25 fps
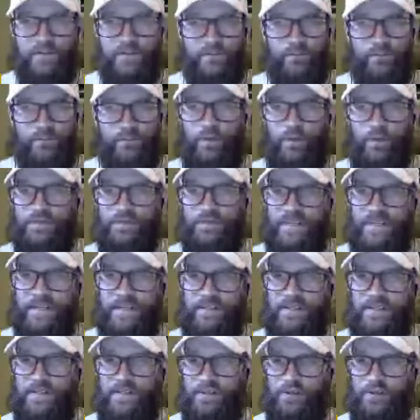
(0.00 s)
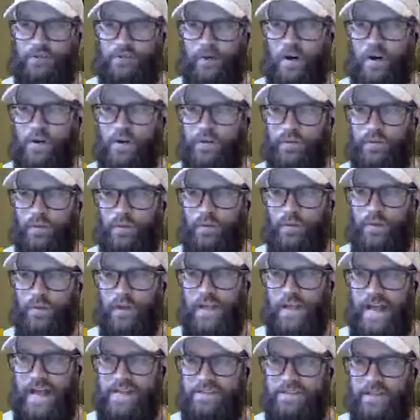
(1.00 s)
We've seen deals fall through at the
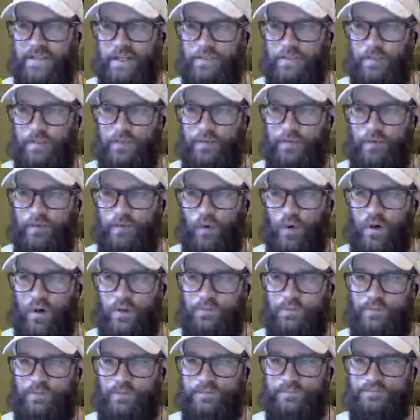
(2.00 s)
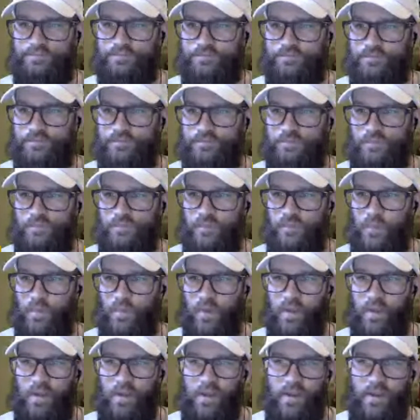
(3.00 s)
last second before.
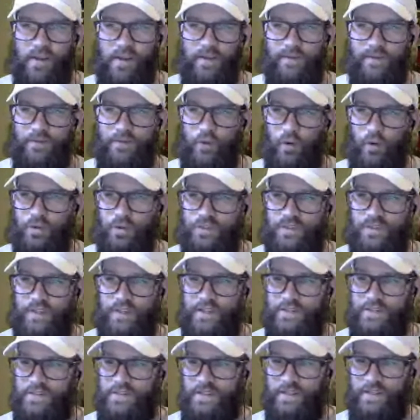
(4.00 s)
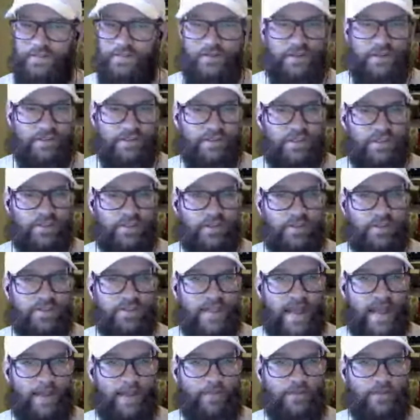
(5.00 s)
George thinks that until this
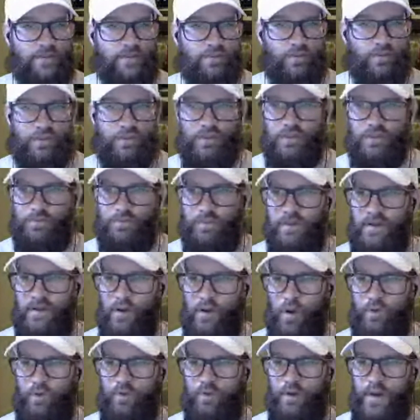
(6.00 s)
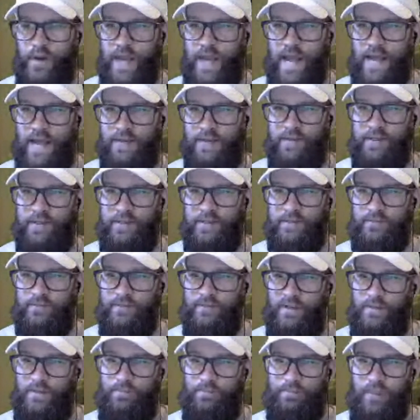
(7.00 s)
happens, we shouldn't be overreacting.
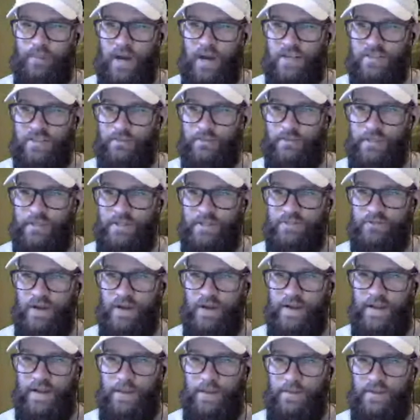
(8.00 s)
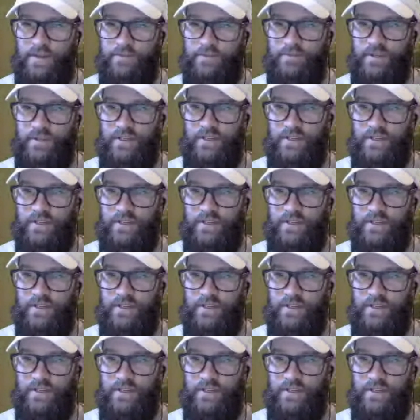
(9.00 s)
Possibly he's right. I mean,